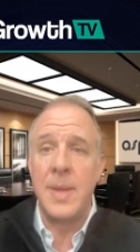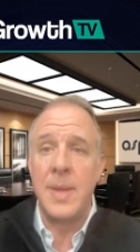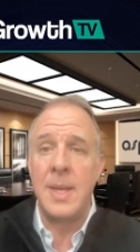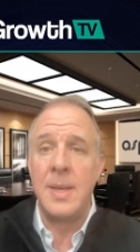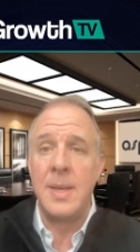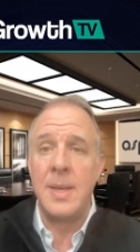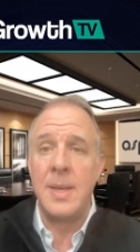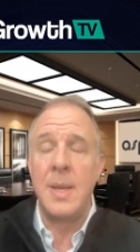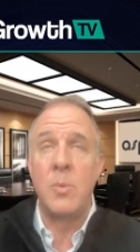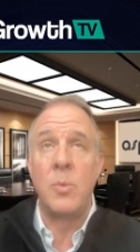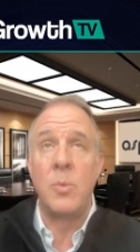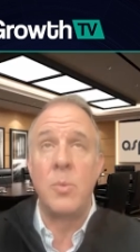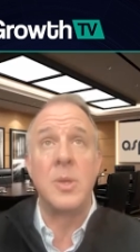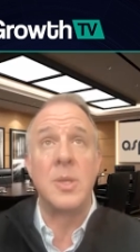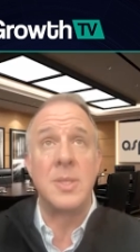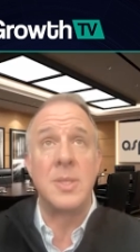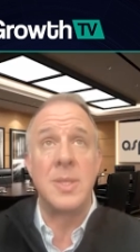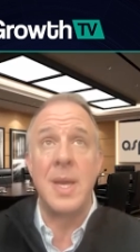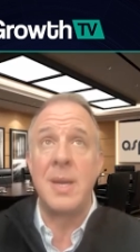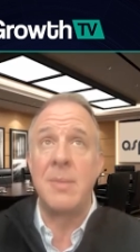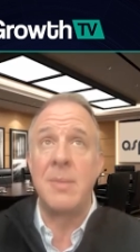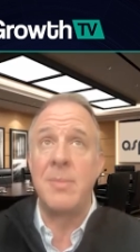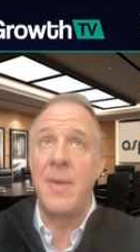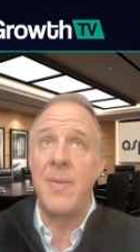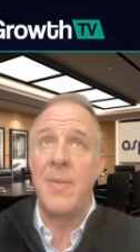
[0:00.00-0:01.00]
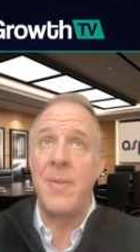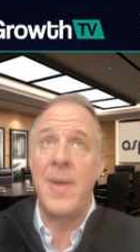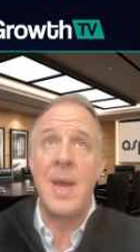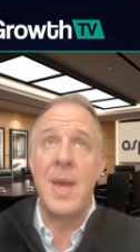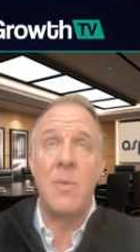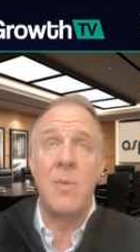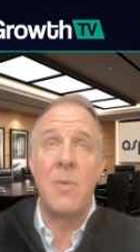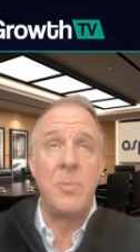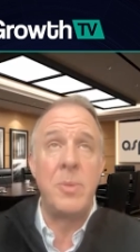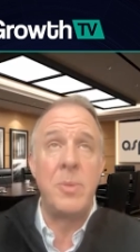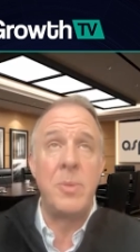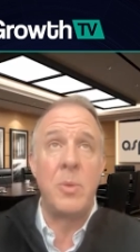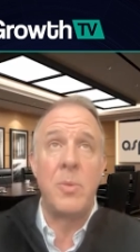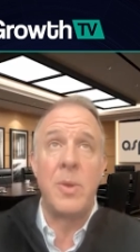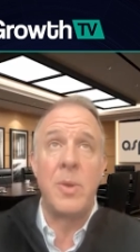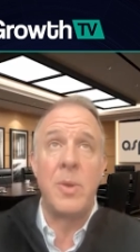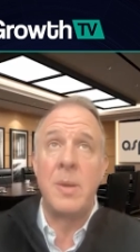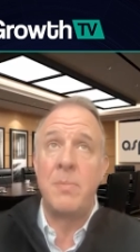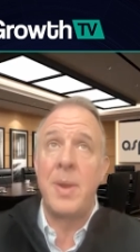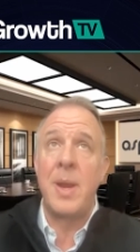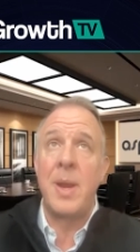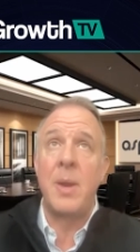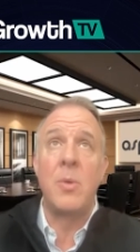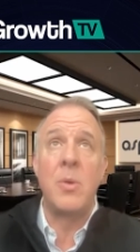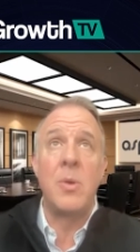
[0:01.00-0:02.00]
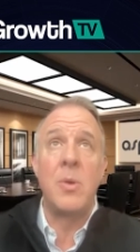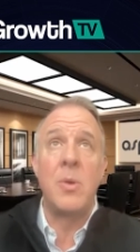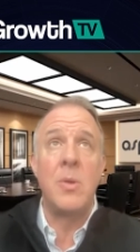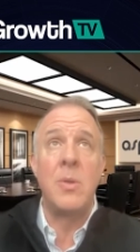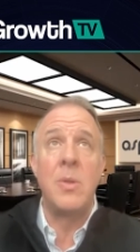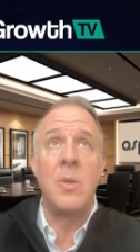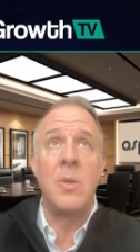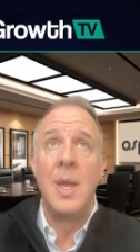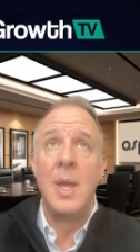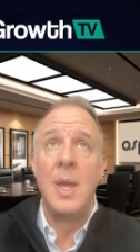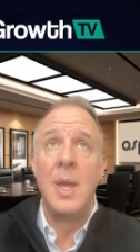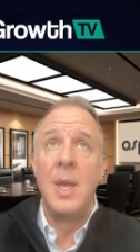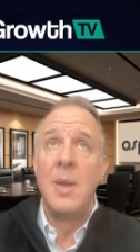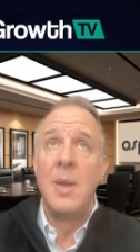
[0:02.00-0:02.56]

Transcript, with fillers: And, and we're excited about that. We'll be running payroll,